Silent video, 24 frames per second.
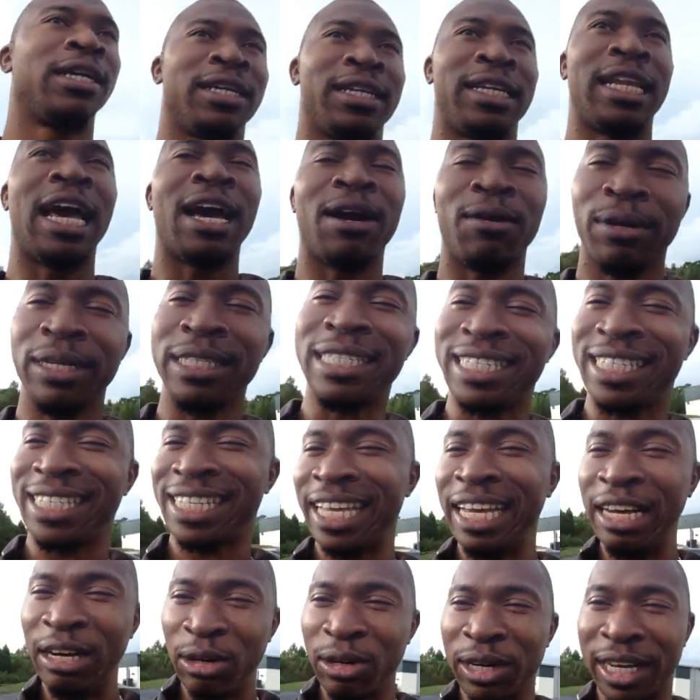Now, it's
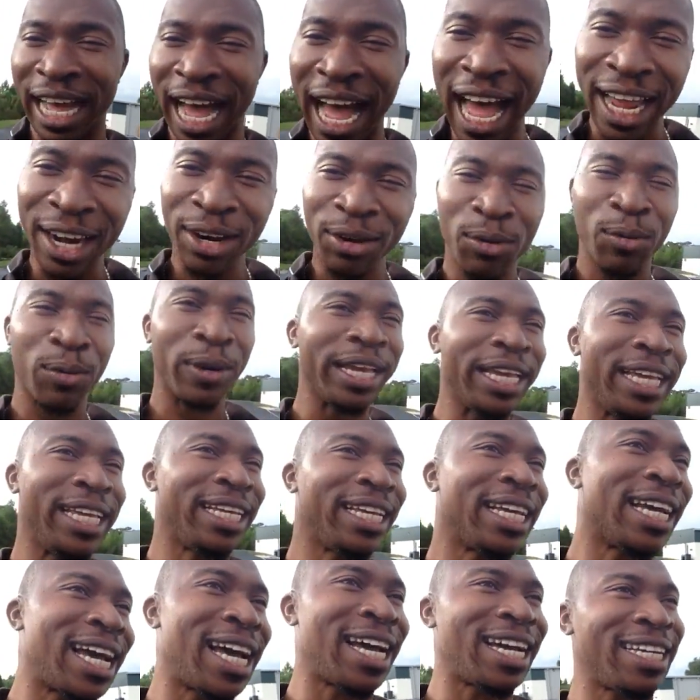still
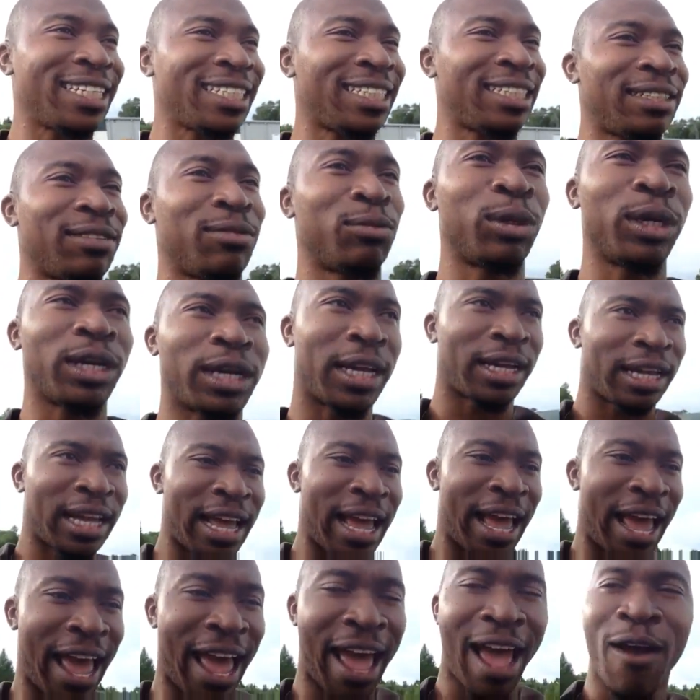God-o-ween, guys, and we're
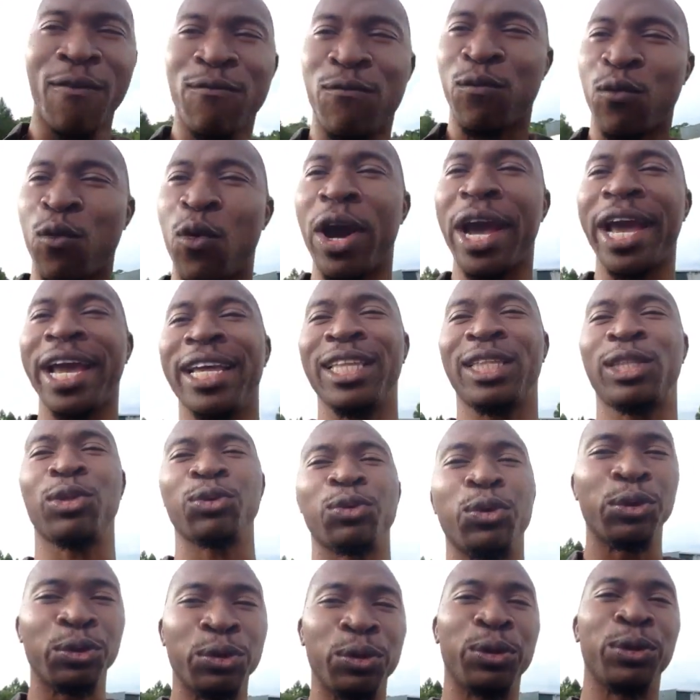halfway
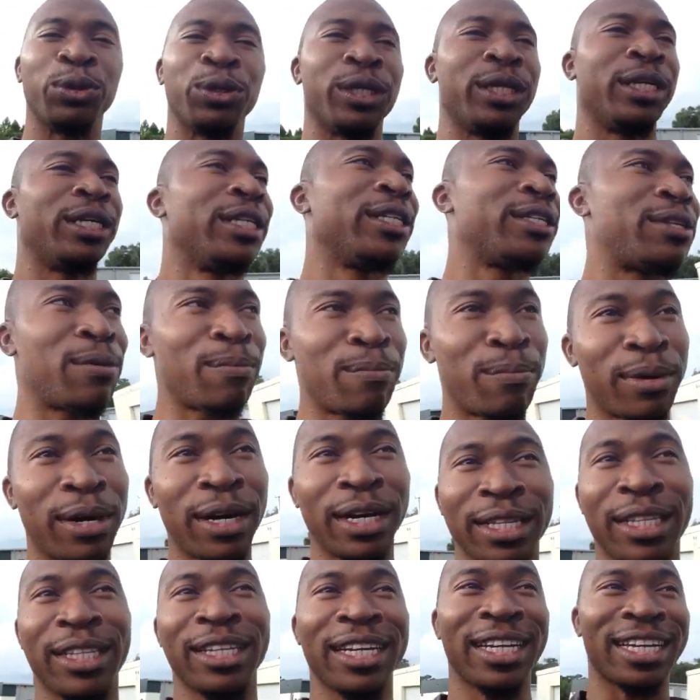through the
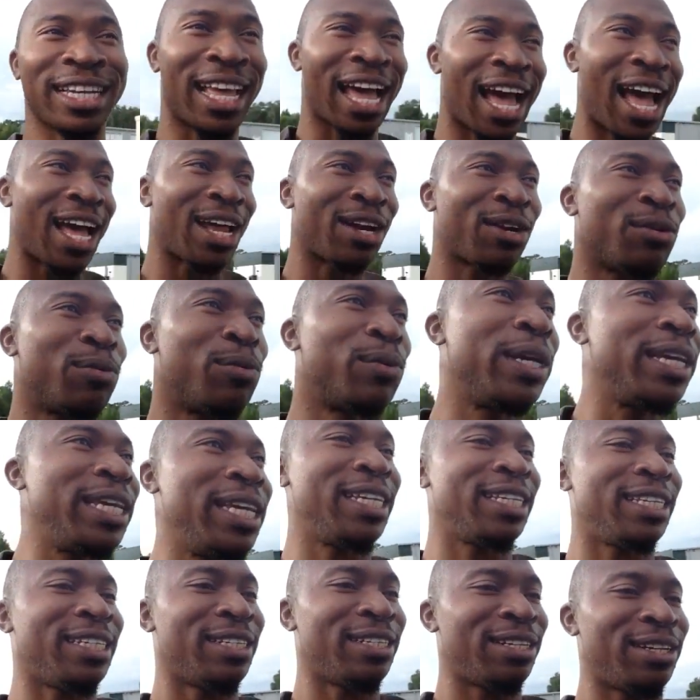month of
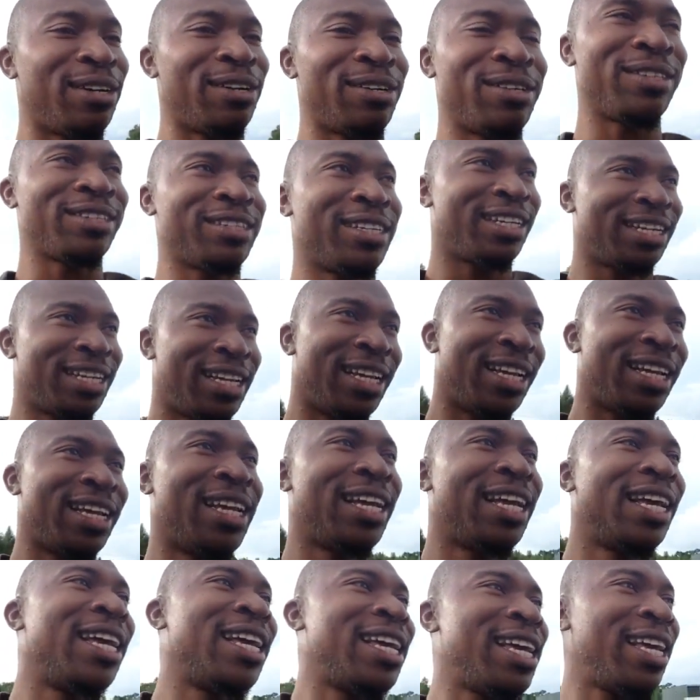God-o-ween, you know.
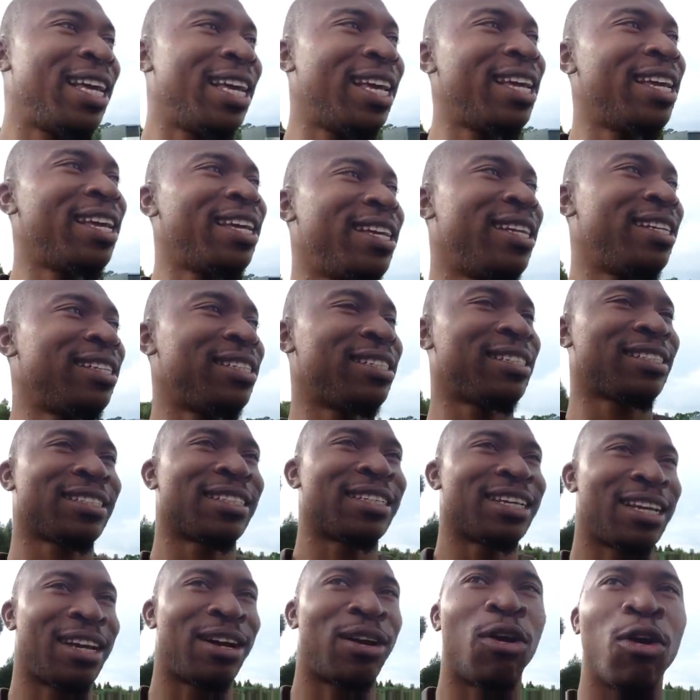And
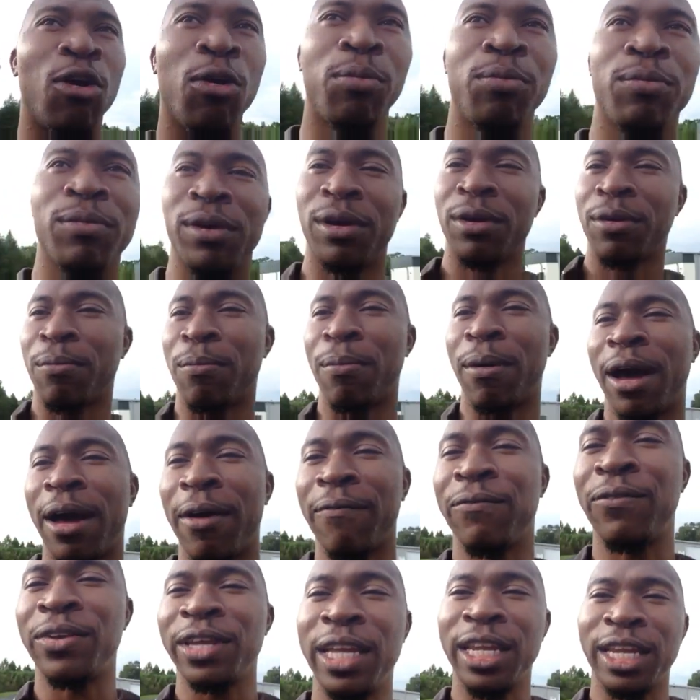hope my
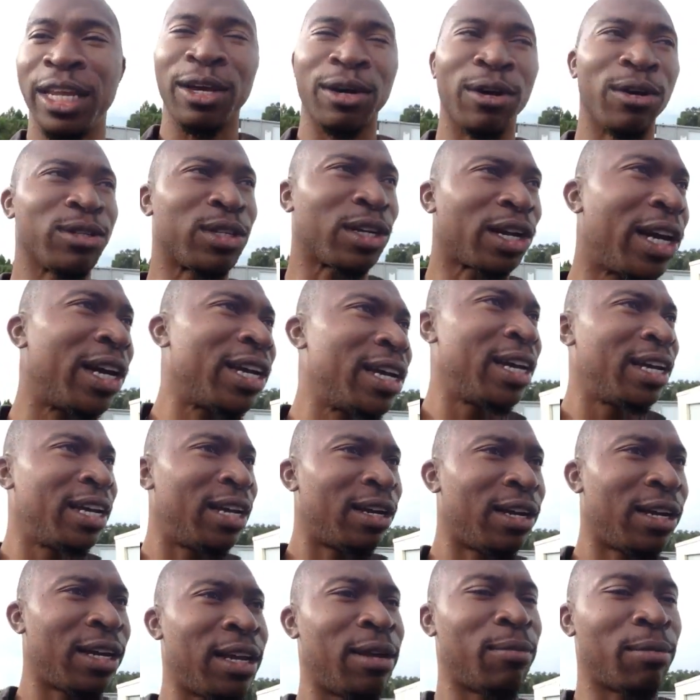videos are
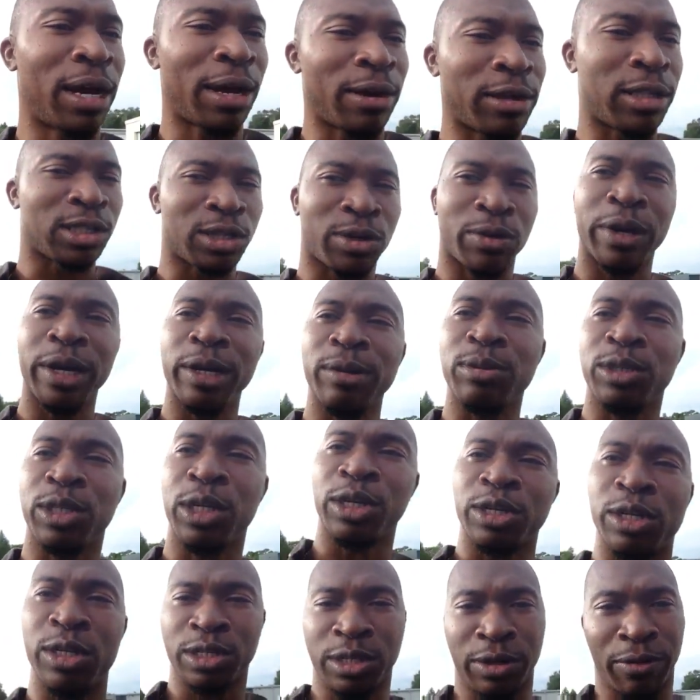and my
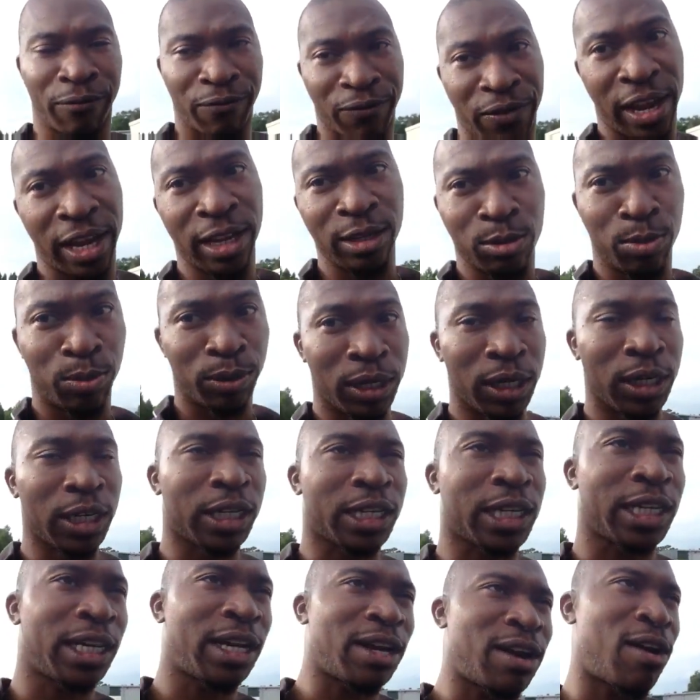scriptures, Facebook,
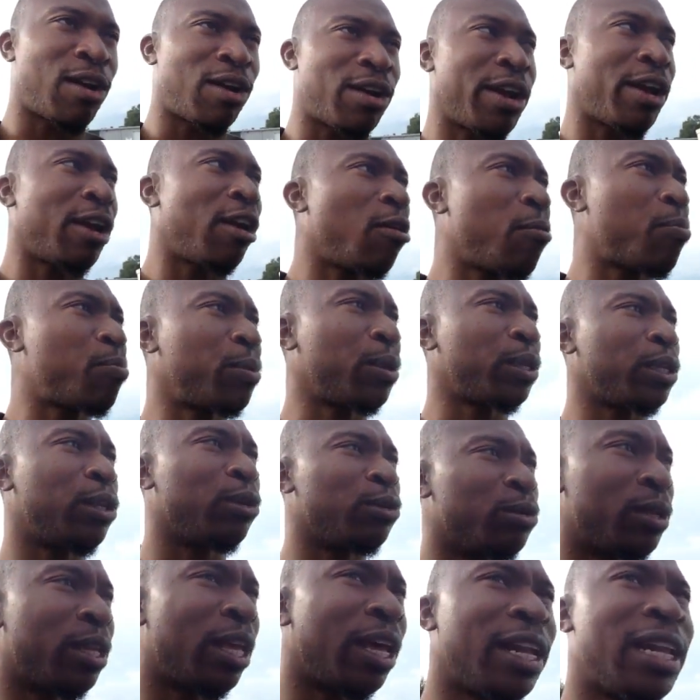are helping
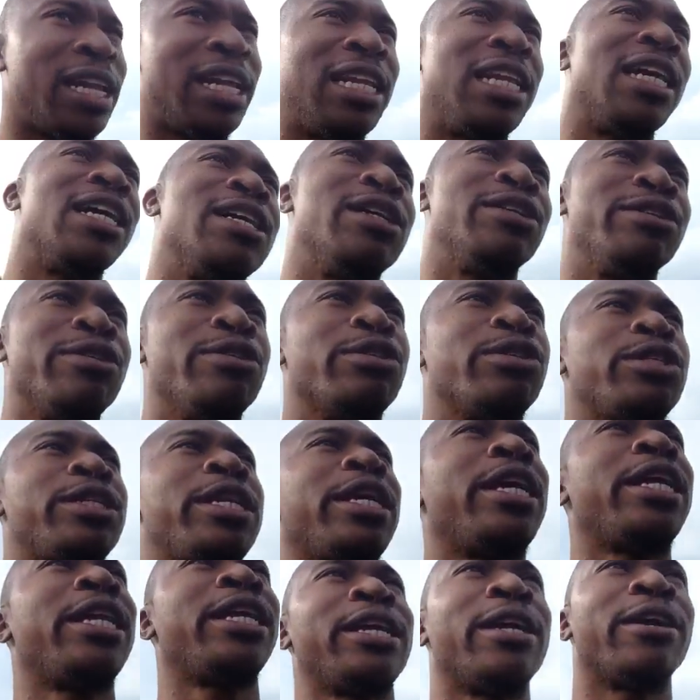you get an
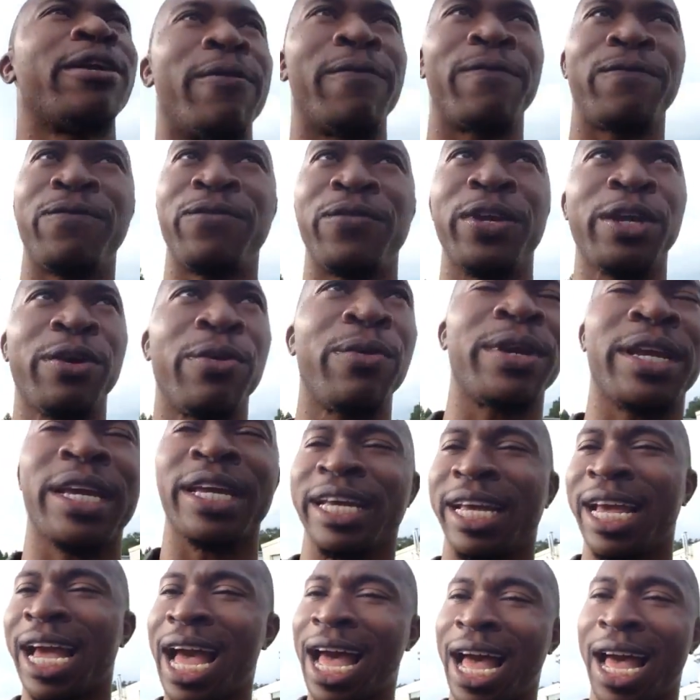understanding of fearing
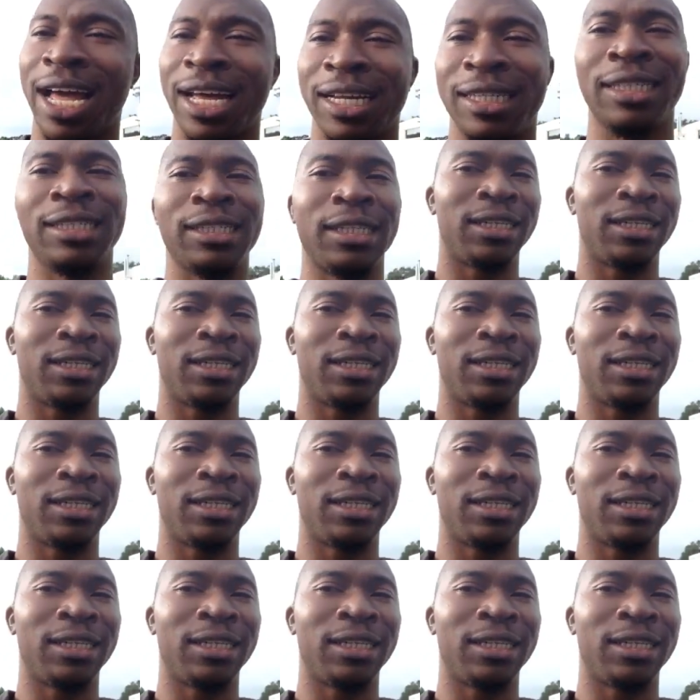God.